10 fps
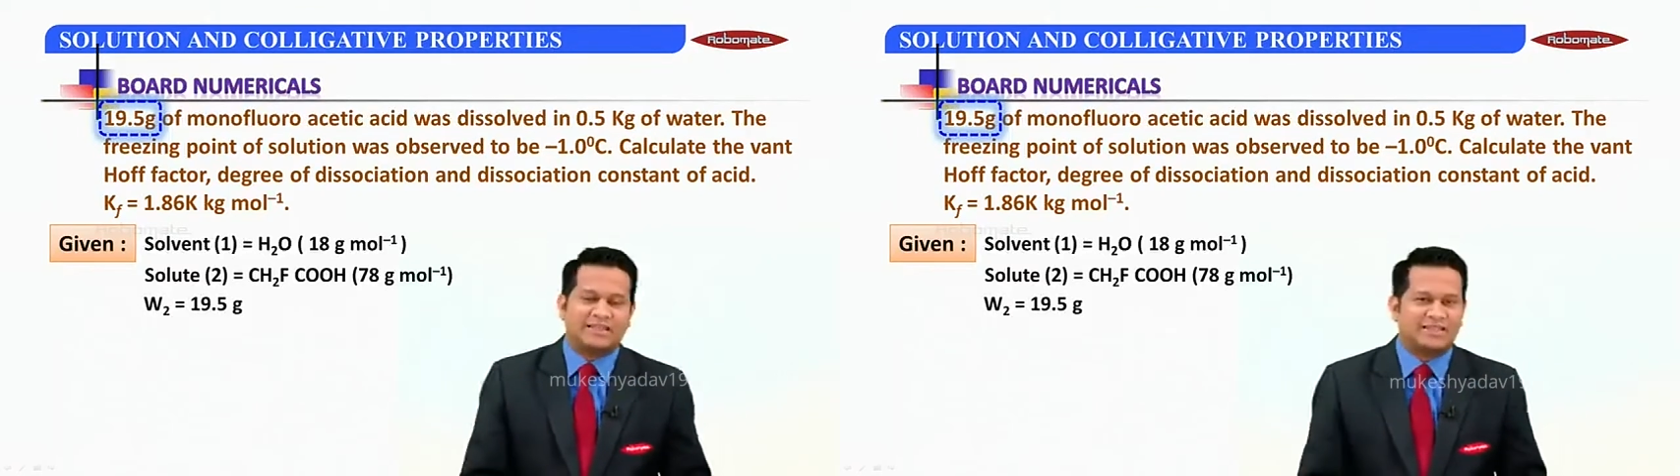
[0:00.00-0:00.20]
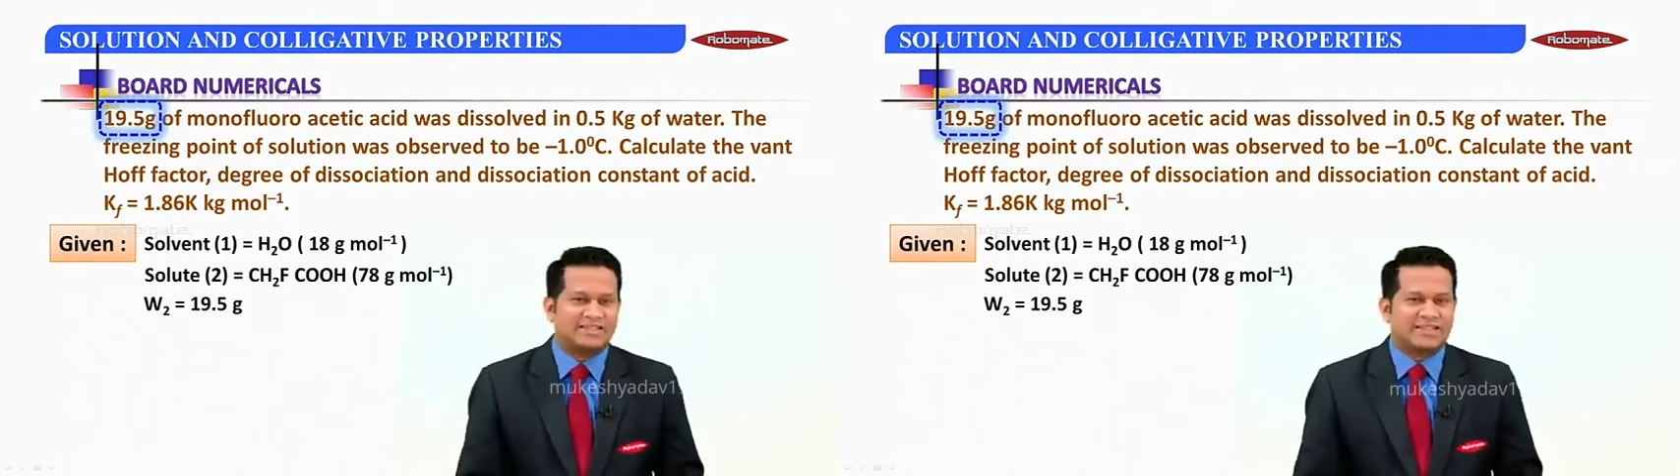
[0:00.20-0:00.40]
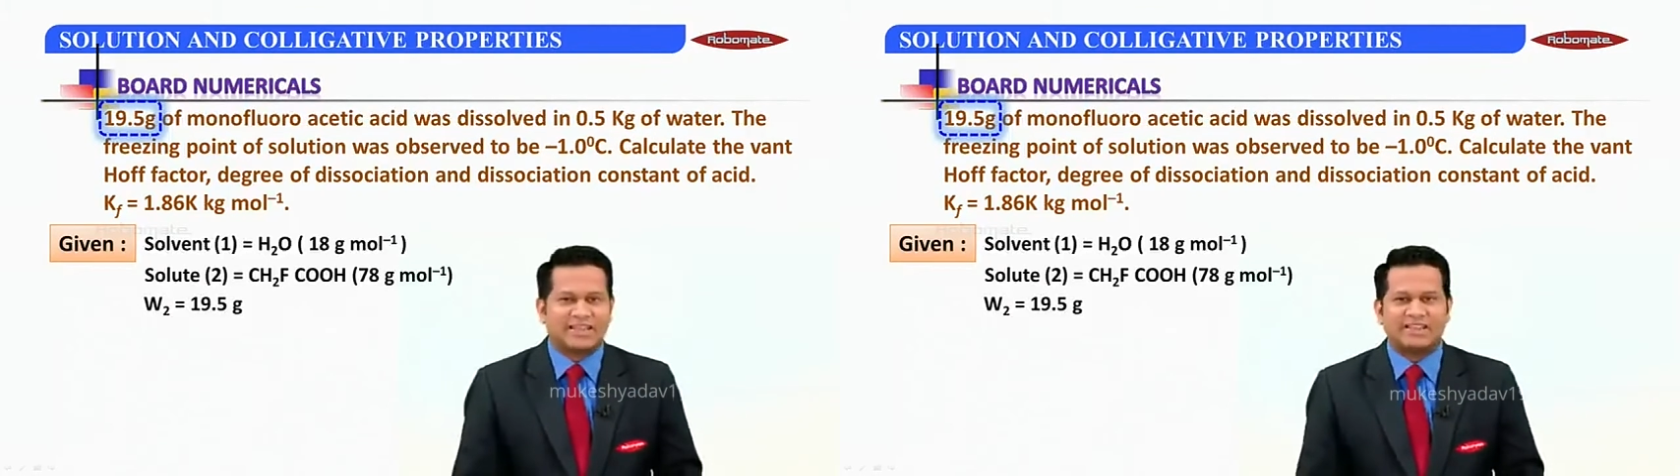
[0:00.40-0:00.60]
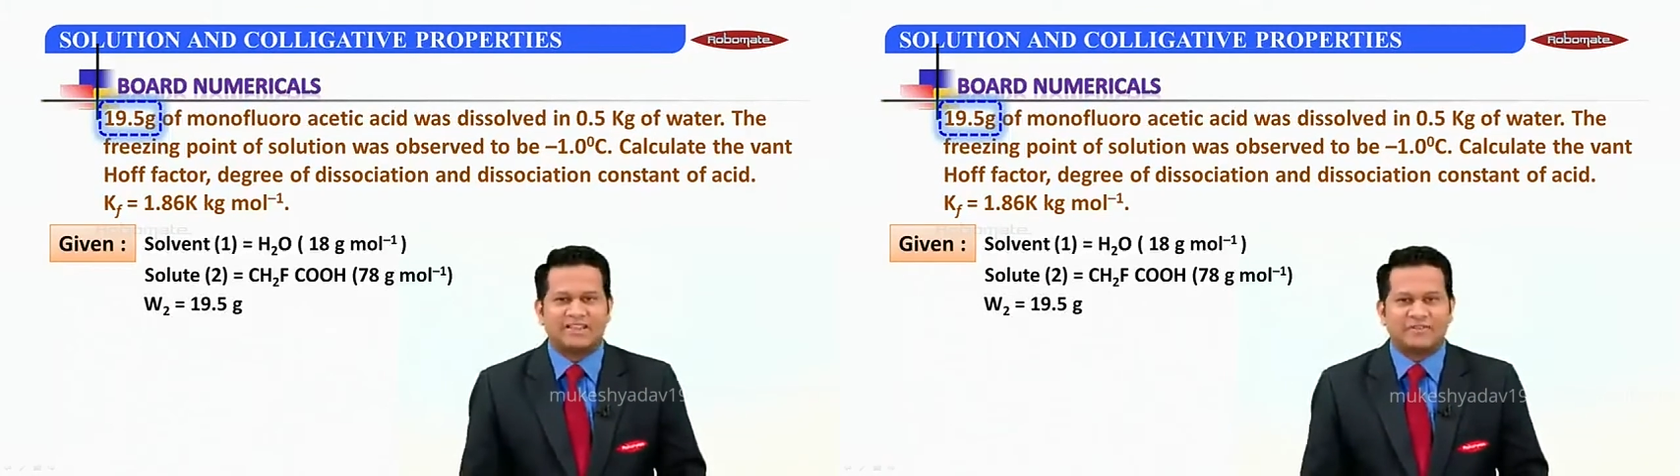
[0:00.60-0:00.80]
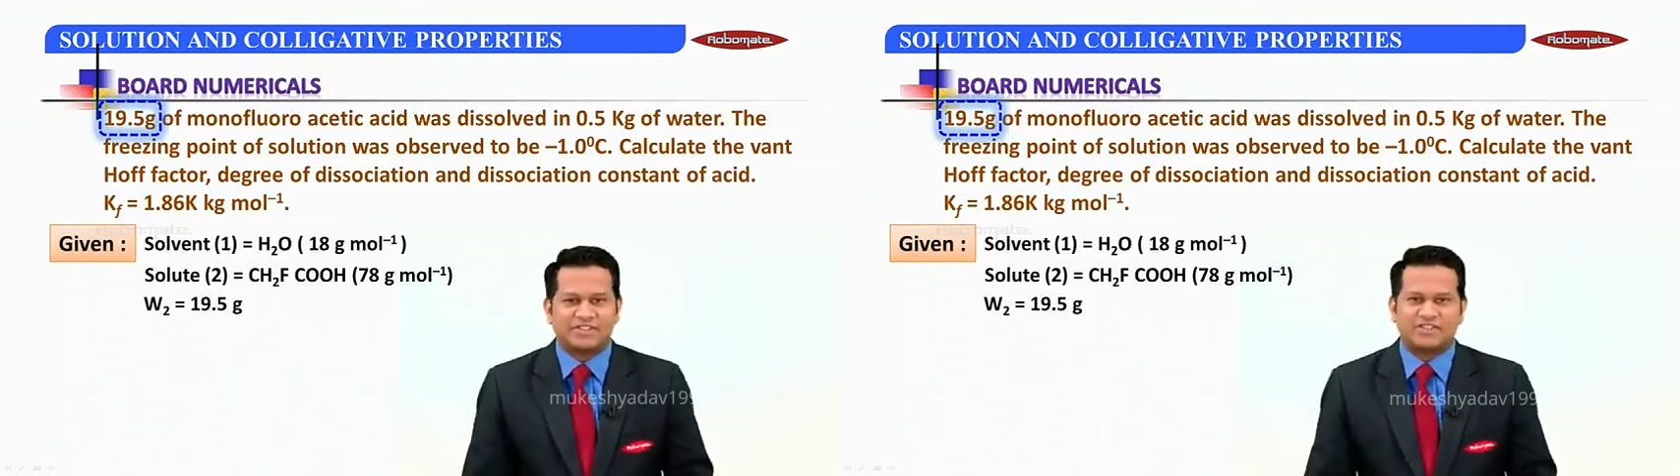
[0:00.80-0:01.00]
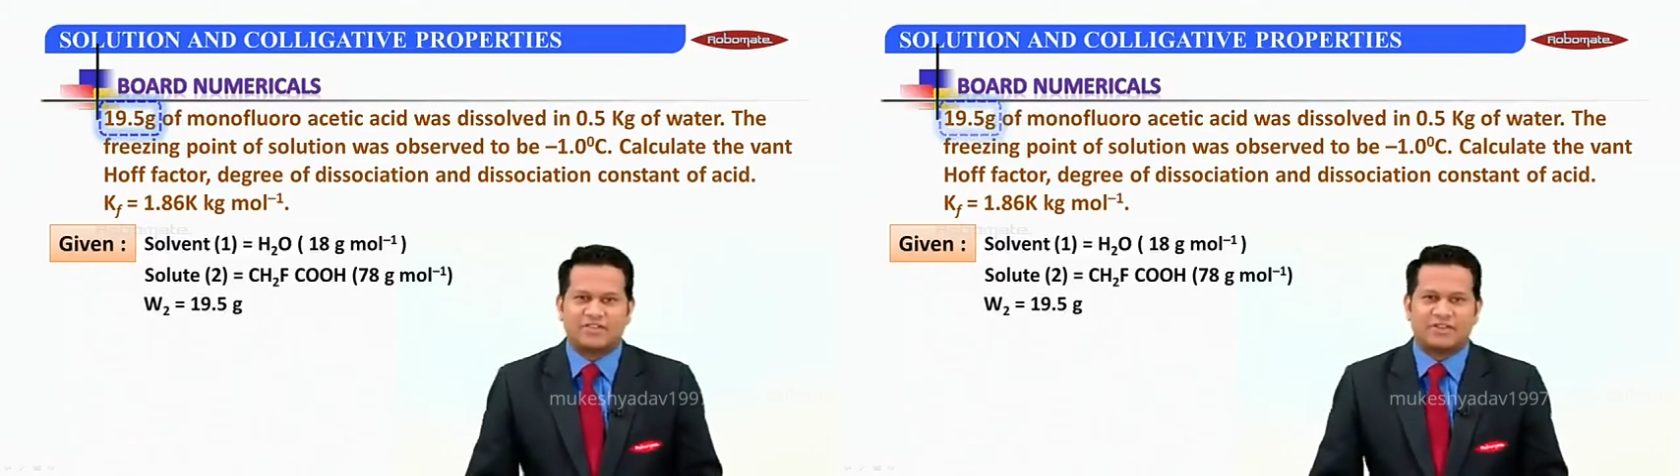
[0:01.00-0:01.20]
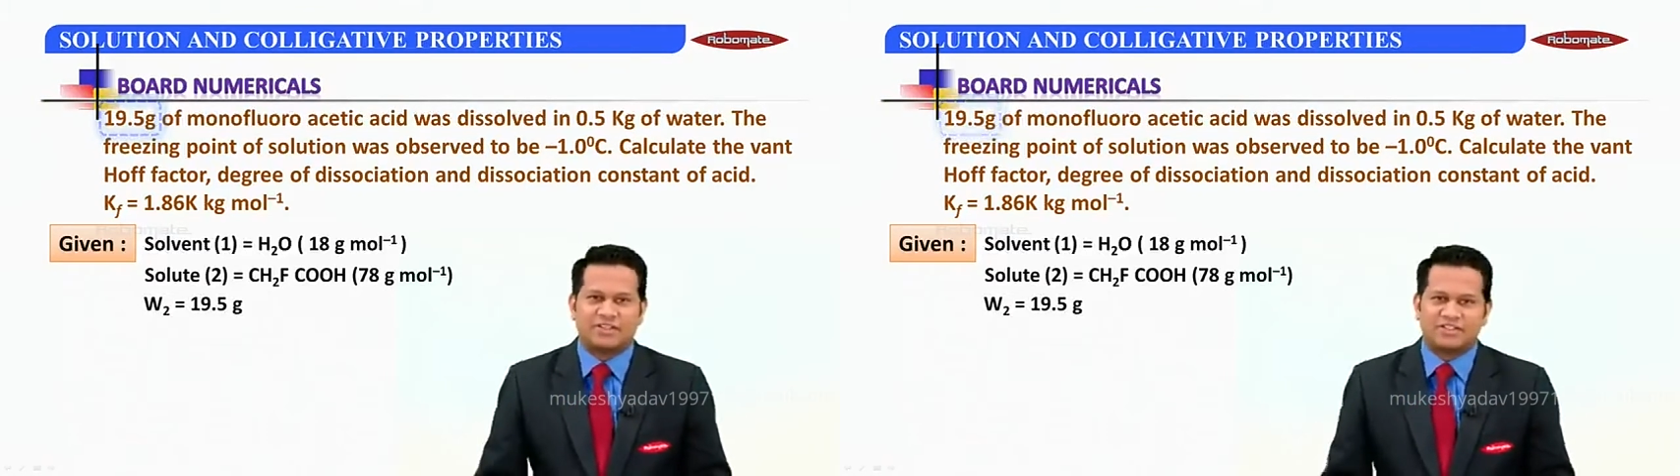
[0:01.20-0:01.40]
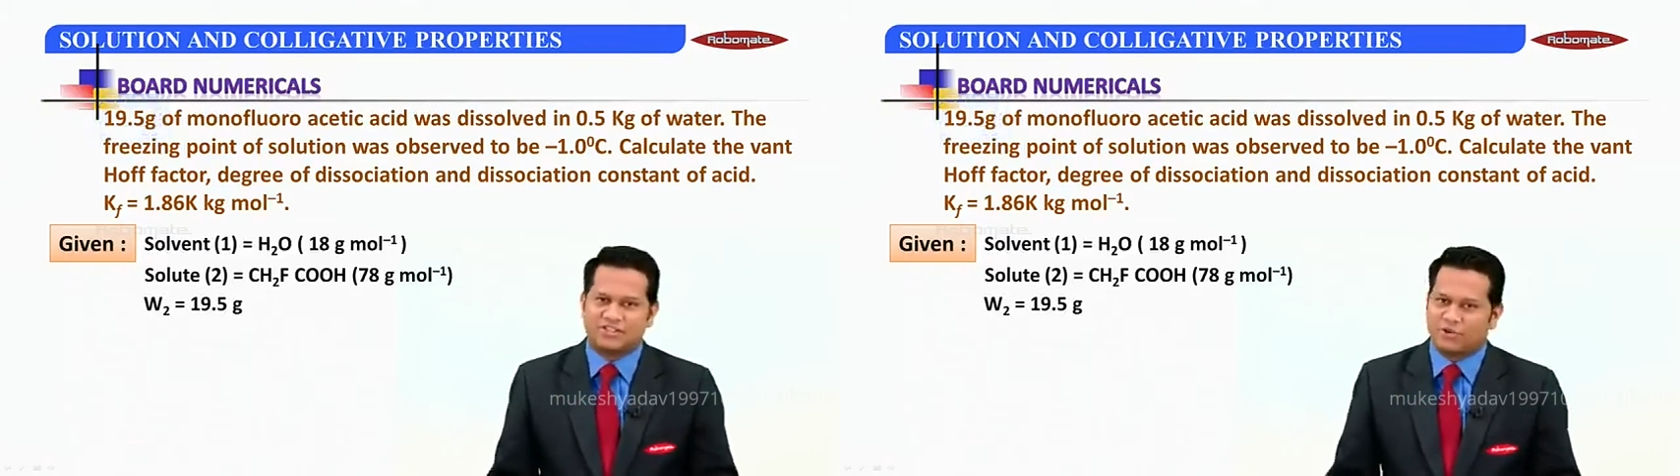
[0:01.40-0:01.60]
The second thing which is given is